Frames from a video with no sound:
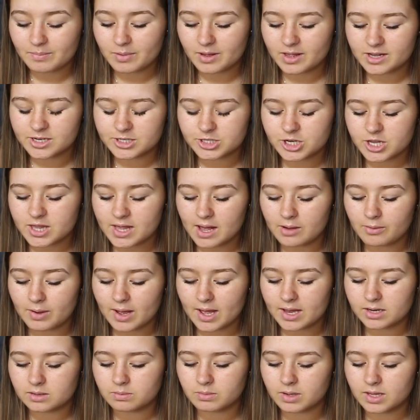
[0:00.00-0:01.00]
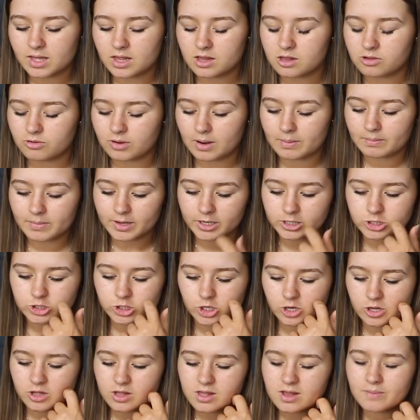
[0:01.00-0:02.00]
but it's just how I edit my Instagram
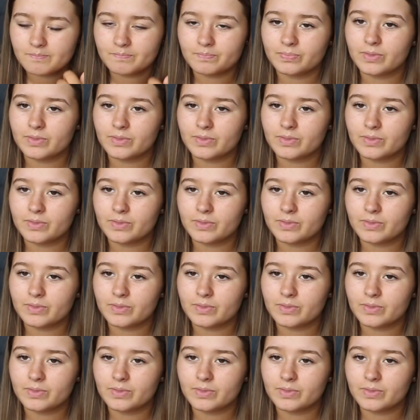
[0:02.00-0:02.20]
pictures.